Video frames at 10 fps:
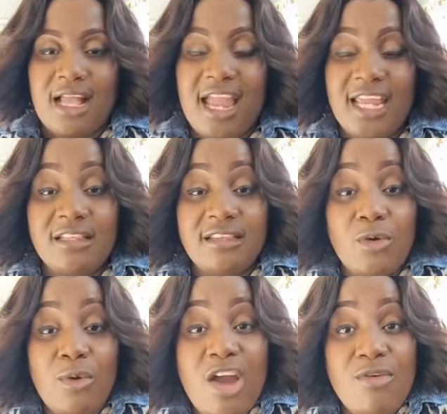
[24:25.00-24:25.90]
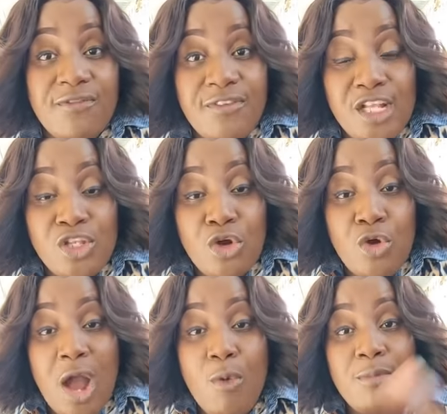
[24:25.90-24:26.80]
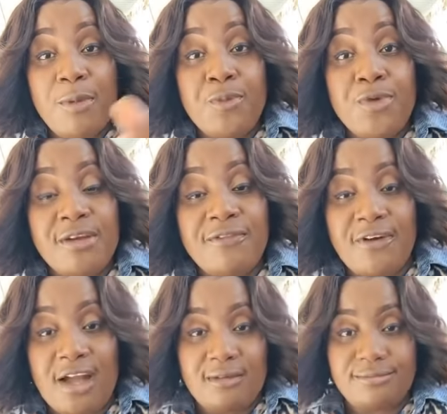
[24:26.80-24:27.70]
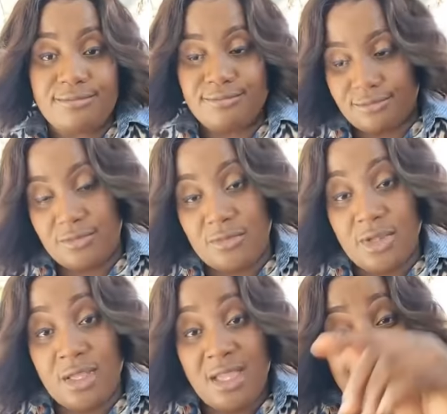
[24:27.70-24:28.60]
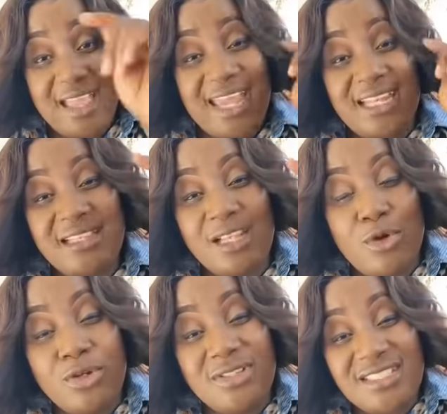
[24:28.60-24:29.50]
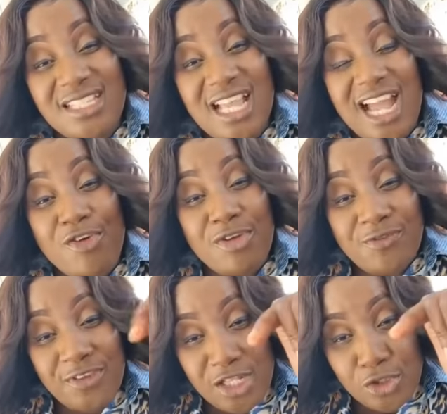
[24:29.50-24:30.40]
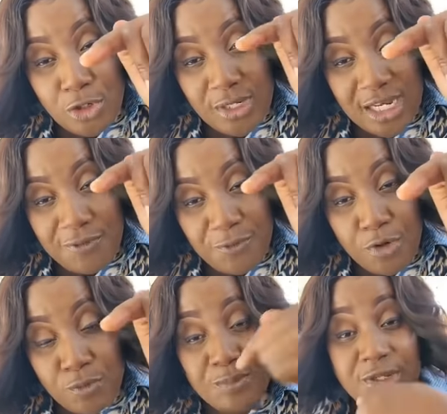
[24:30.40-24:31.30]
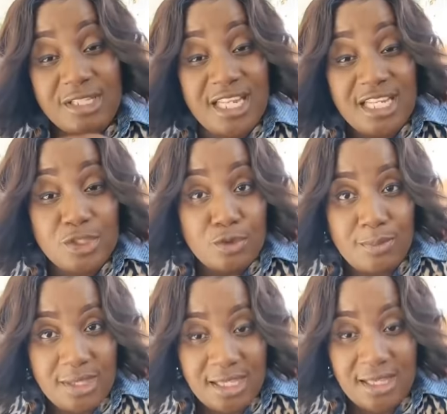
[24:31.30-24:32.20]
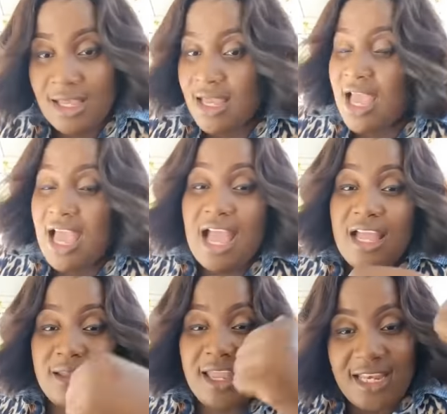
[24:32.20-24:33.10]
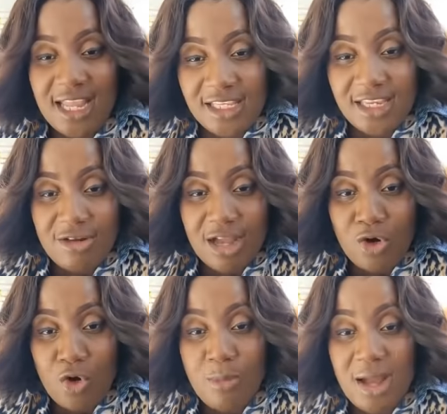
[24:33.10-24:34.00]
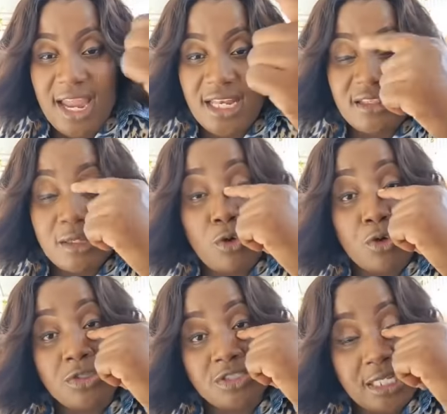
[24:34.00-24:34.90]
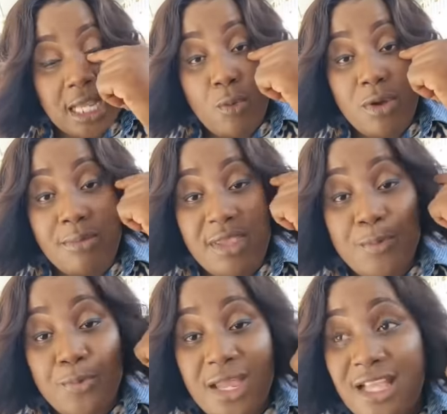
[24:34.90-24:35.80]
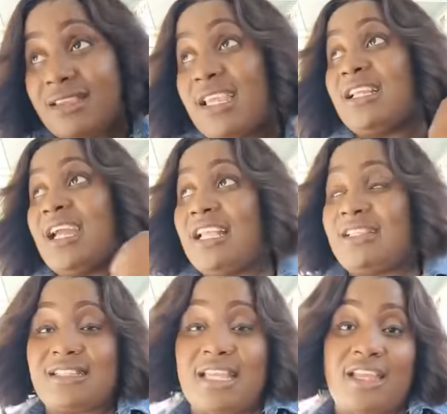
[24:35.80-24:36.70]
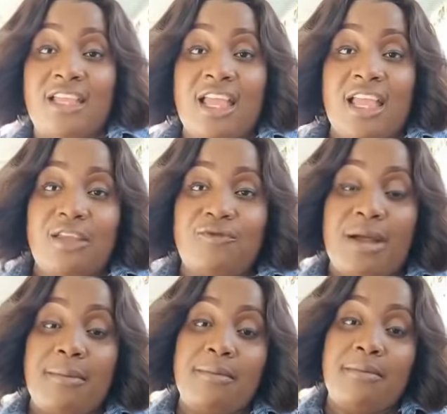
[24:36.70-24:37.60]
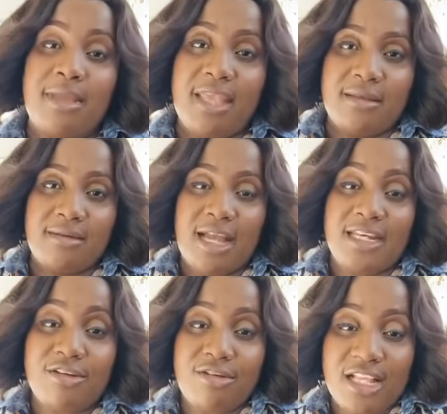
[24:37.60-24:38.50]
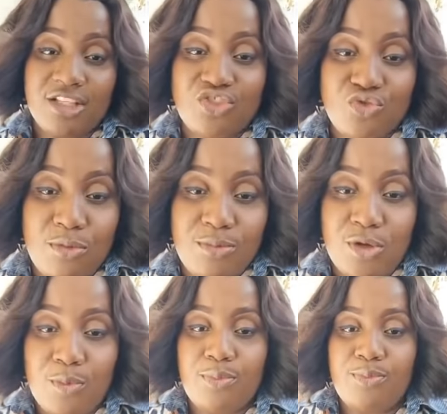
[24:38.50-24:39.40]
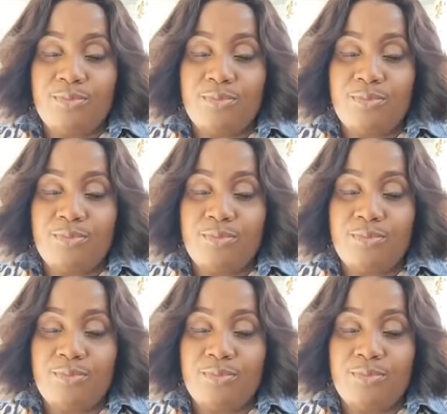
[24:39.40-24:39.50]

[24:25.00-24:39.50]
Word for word: Uh, anything I reveal now, I will pray for. Anything want to see, I reveal now in a phone with pertaining to me. Any a year I come. Uh, anything want to see, I will me pray and tell God say, if I'm me, I the rat show me up